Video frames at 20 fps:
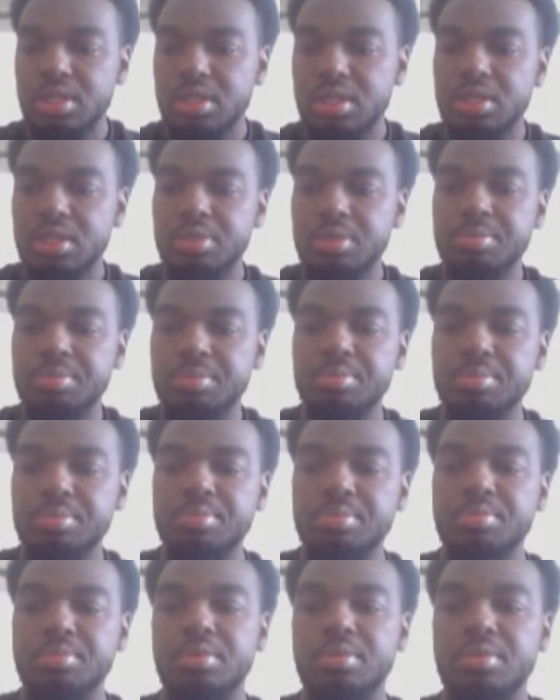Um,
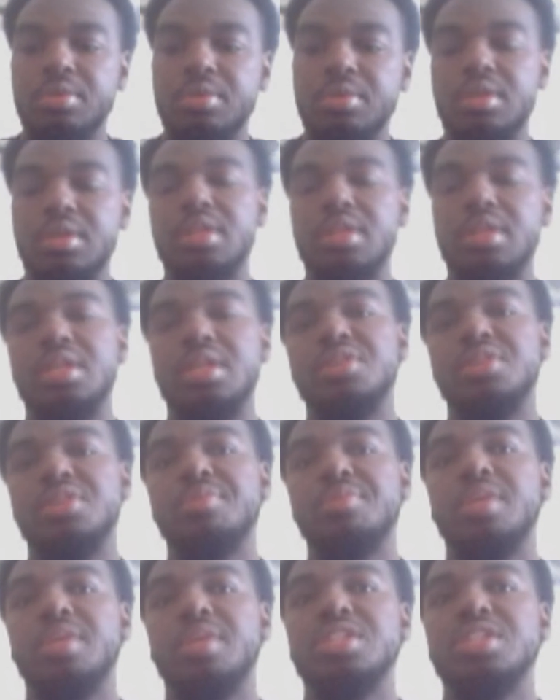
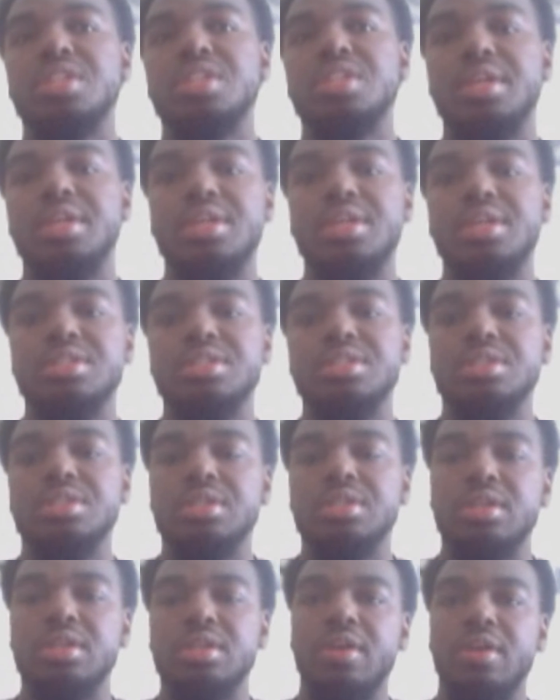Another major
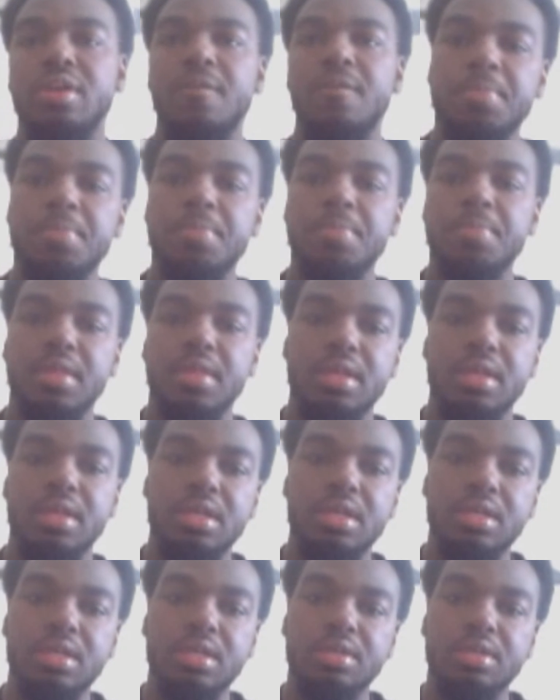character
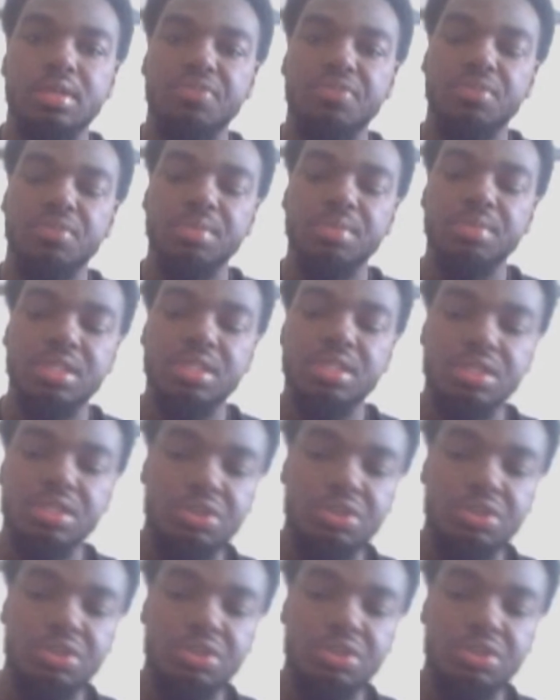from this